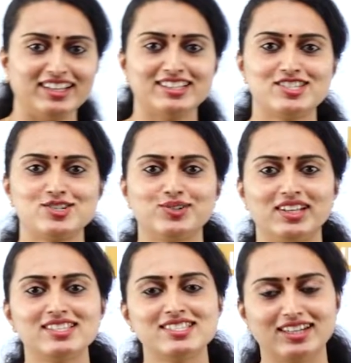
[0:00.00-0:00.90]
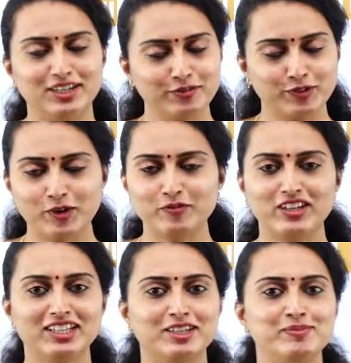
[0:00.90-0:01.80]
dear students, a warm
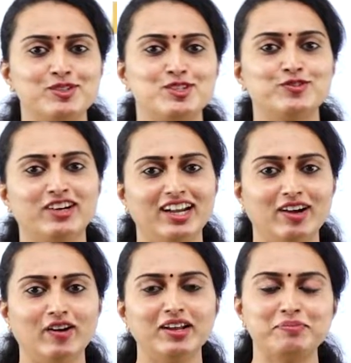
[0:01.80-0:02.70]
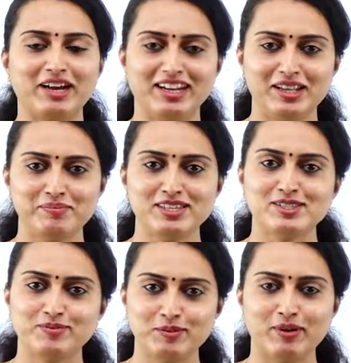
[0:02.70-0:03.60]
welcome to one and all. My name
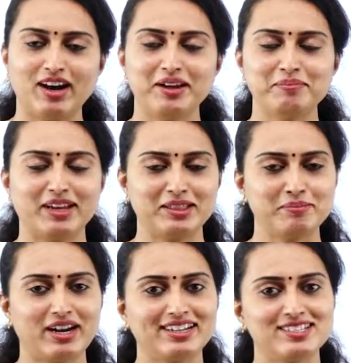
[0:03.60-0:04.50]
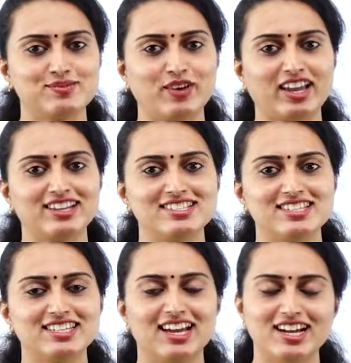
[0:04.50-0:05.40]
is Vibha, Mathematics
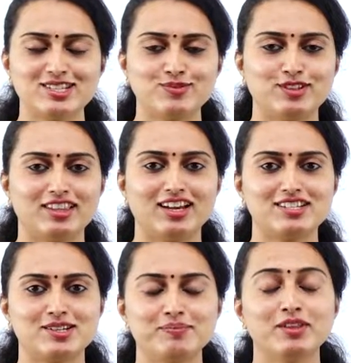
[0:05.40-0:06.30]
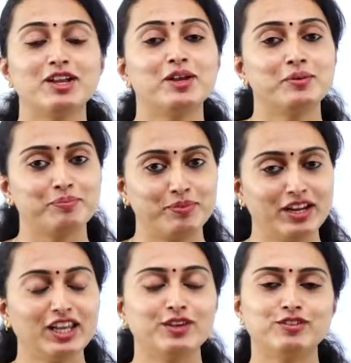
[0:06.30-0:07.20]
faculty at Vidyashram
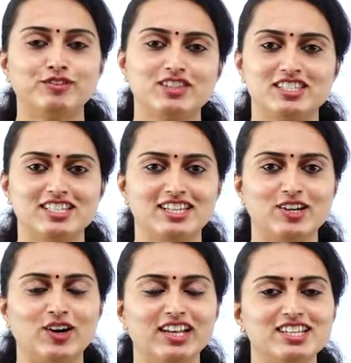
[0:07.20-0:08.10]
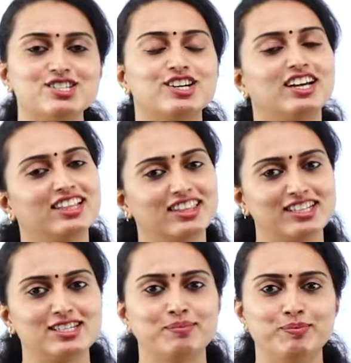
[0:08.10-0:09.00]
Pre-University College, the
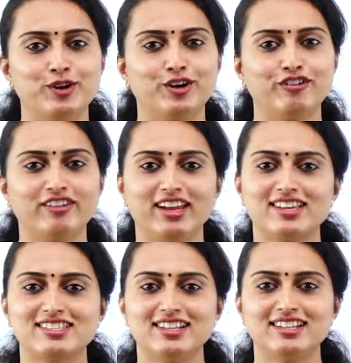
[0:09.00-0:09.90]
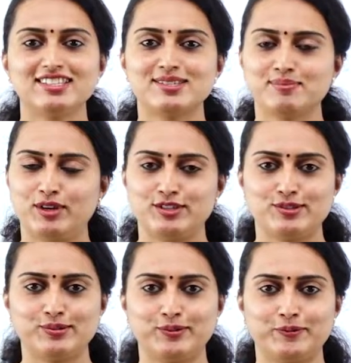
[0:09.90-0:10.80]
Temple of Excellence,
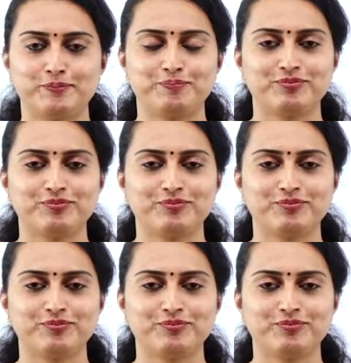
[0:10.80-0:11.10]
Mysuru.